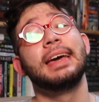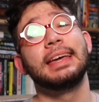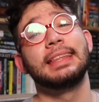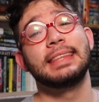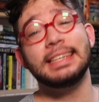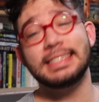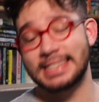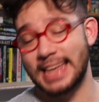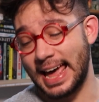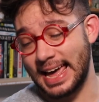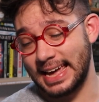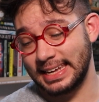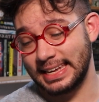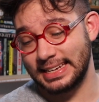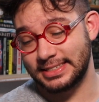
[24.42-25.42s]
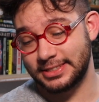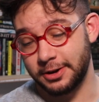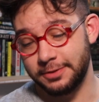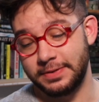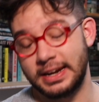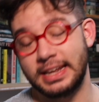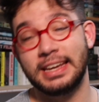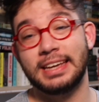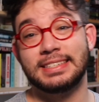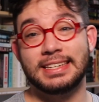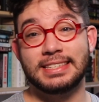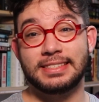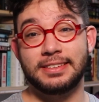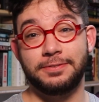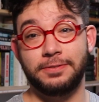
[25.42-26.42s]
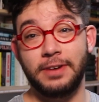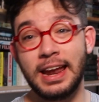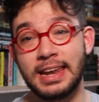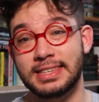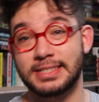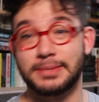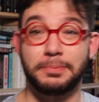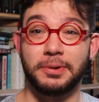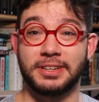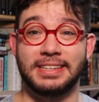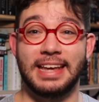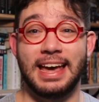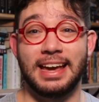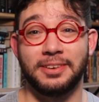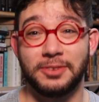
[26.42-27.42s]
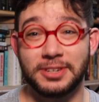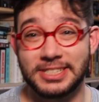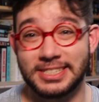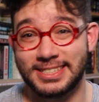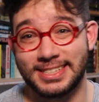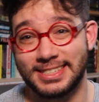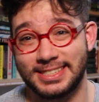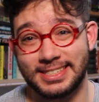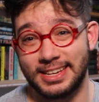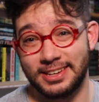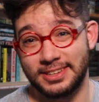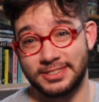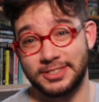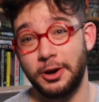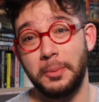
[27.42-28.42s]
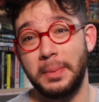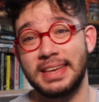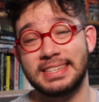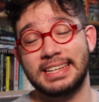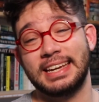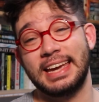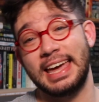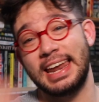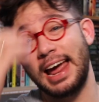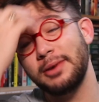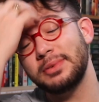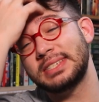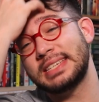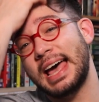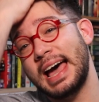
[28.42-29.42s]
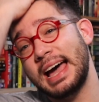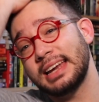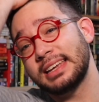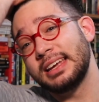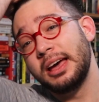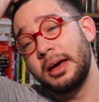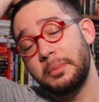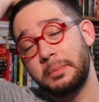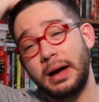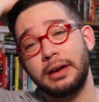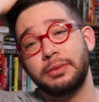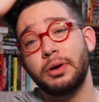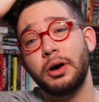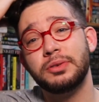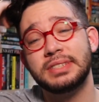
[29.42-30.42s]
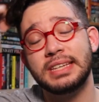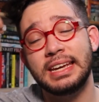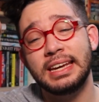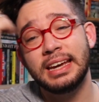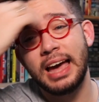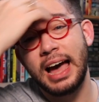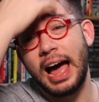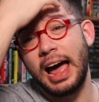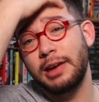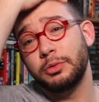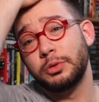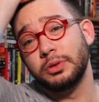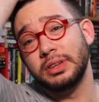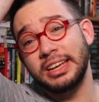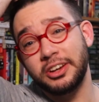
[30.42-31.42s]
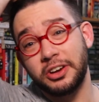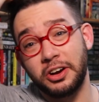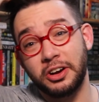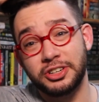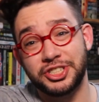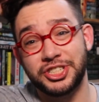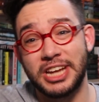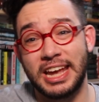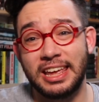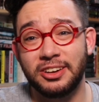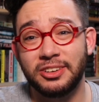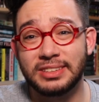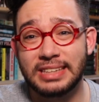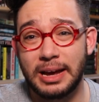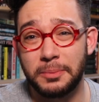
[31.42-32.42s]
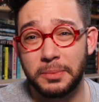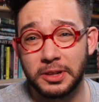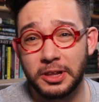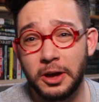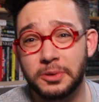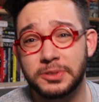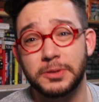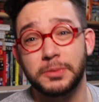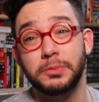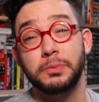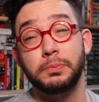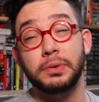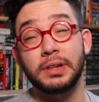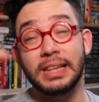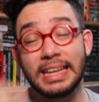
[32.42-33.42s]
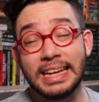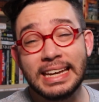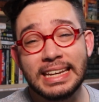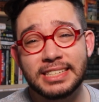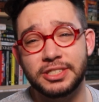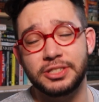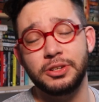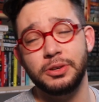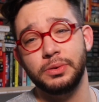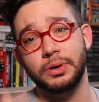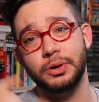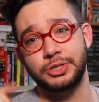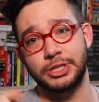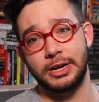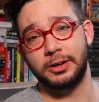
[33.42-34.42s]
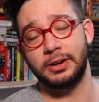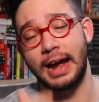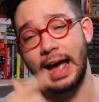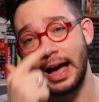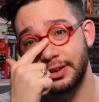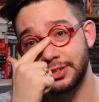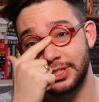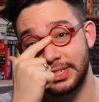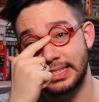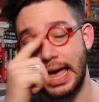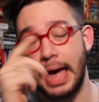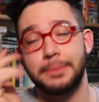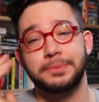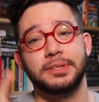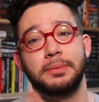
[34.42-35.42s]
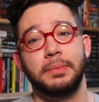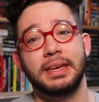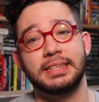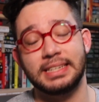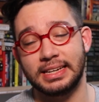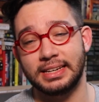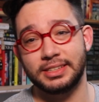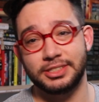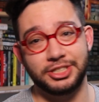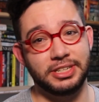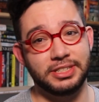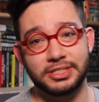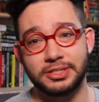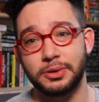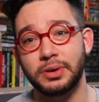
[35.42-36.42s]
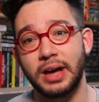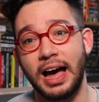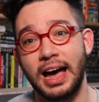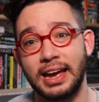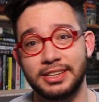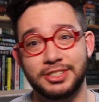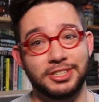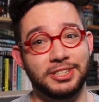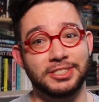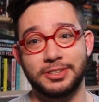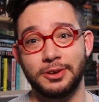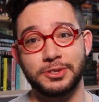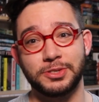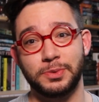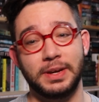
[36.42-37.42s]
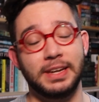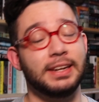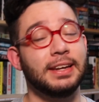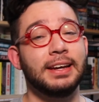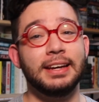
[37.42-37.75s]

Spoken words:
This tag is so fitting because it's the Friends book tag, which is just so amazing. And I was tagged by Rosie. I will link her channel down below, so please do go check her out. She's absolutely amazing. She is so kind. She is so sweet.